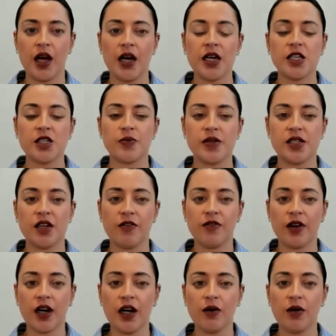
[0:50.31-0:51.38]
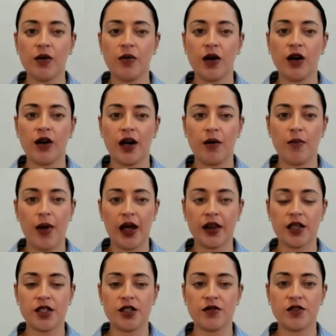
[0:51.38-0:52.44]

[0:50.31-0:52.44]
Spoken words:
Specifically, we will look at methods of